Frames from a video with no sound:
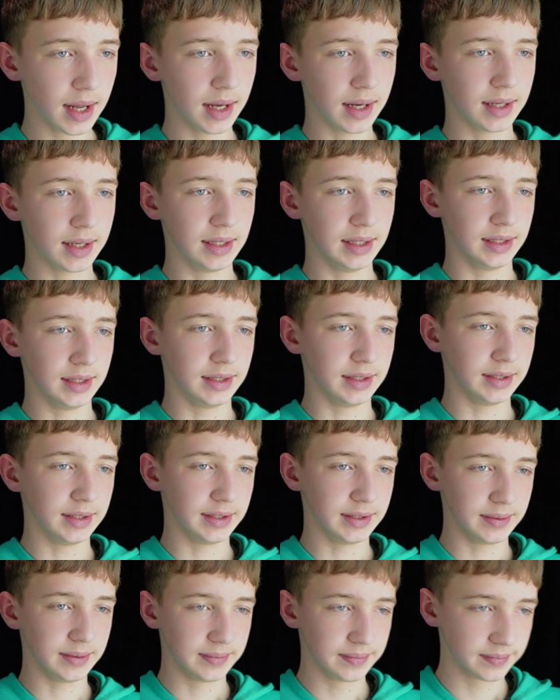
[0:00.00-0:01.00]

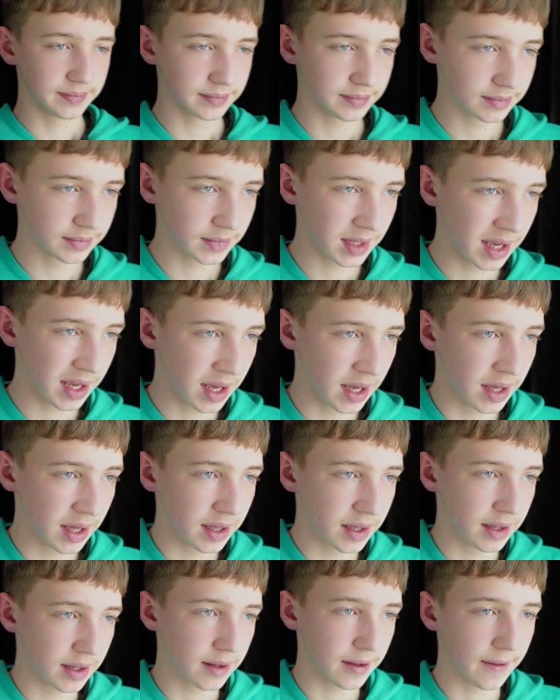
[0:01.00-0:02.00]
Where's the entrance?
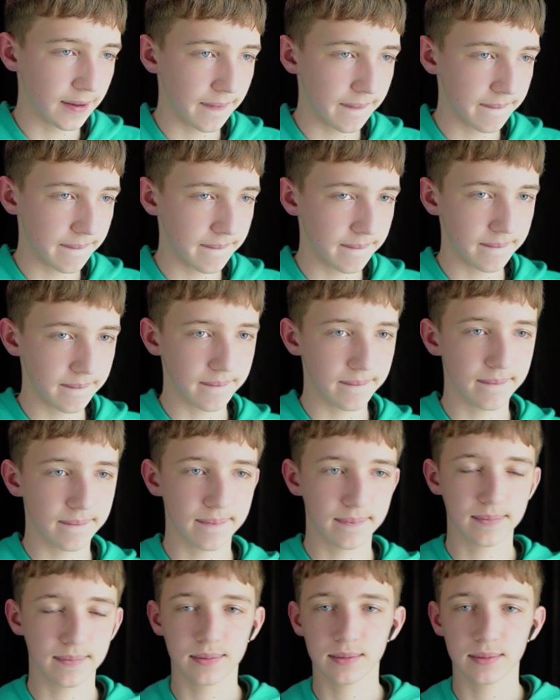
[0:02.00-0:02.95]
Where's the entrance?